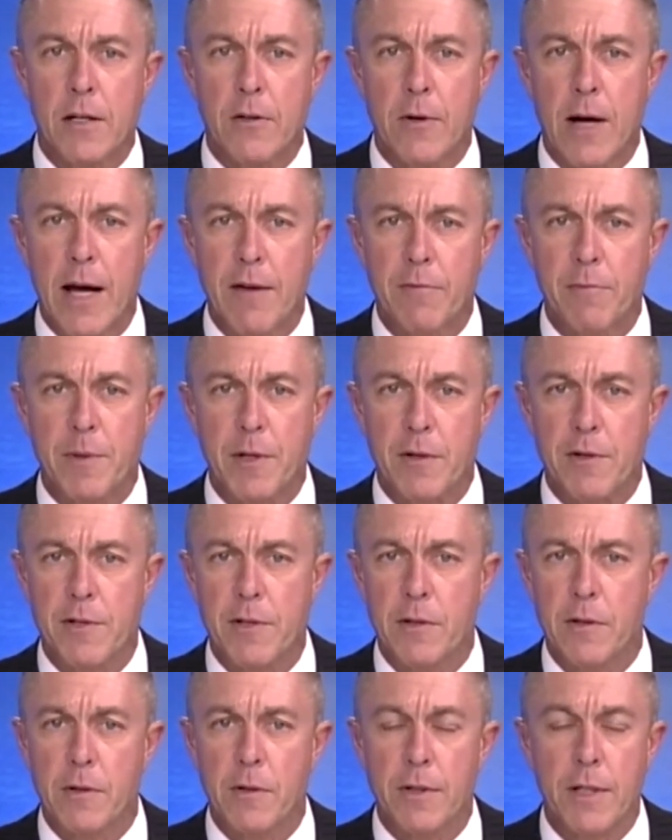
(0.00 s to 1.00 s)
Craft
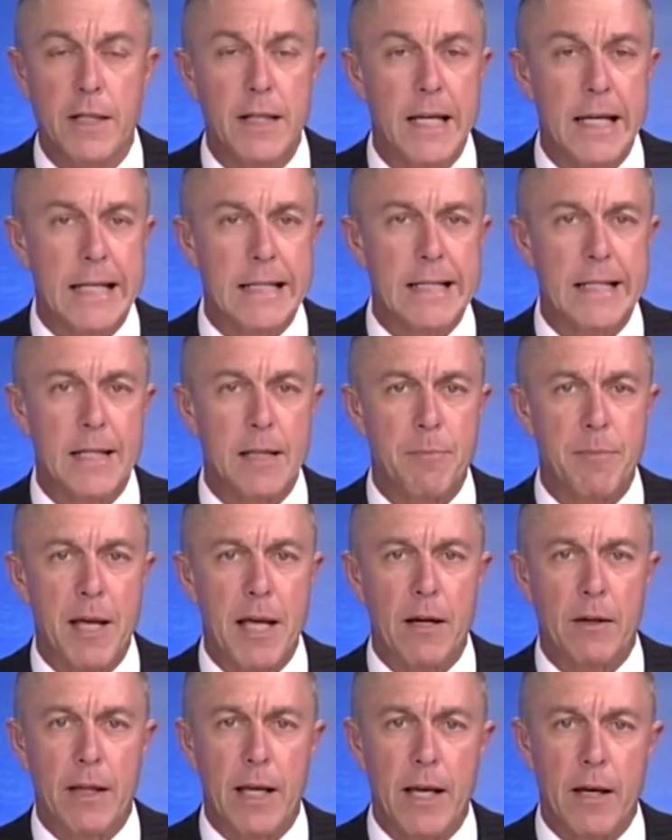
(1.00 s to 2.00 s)
beers, including India
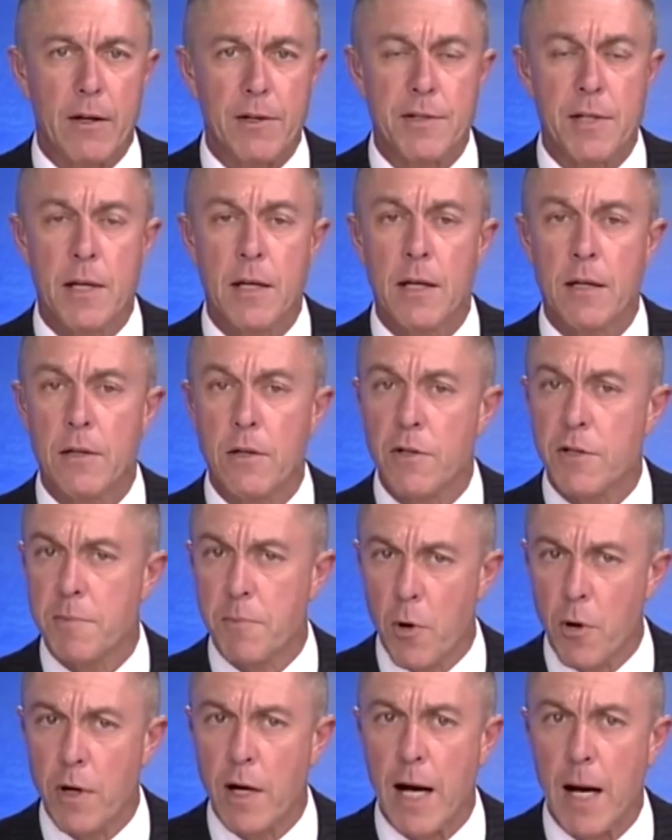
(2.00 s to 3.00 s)
Pale Ales, use
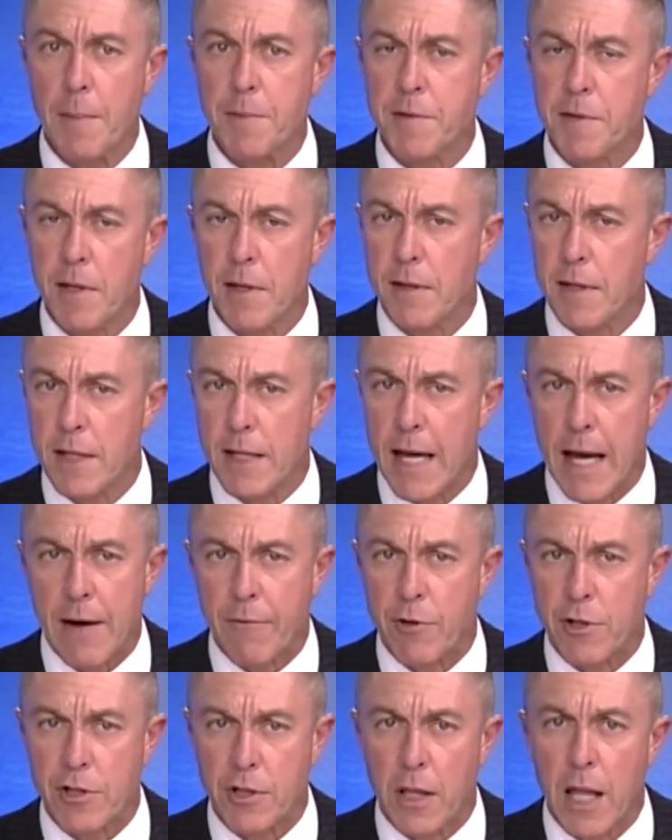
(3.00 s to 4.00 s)
more hops than the
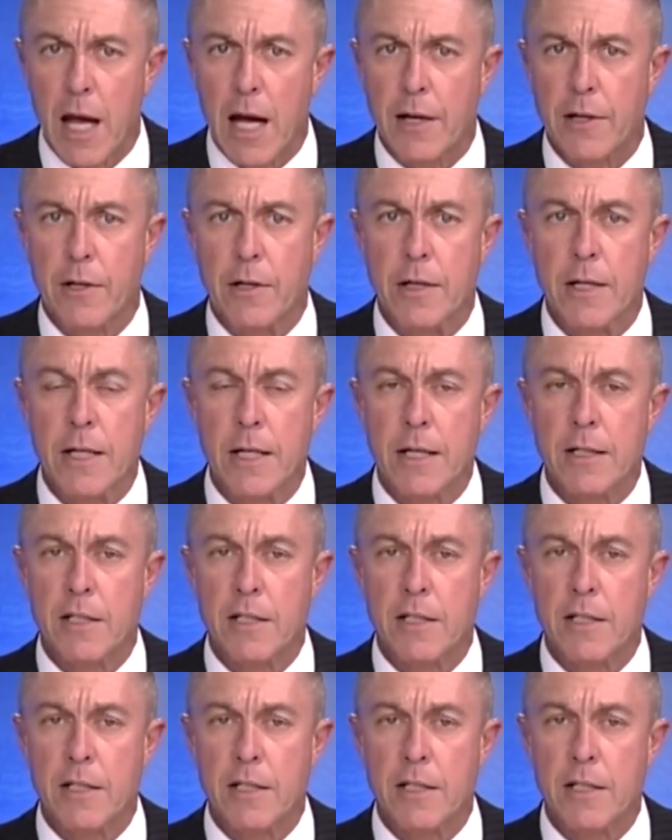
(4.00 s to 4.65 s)
average lager.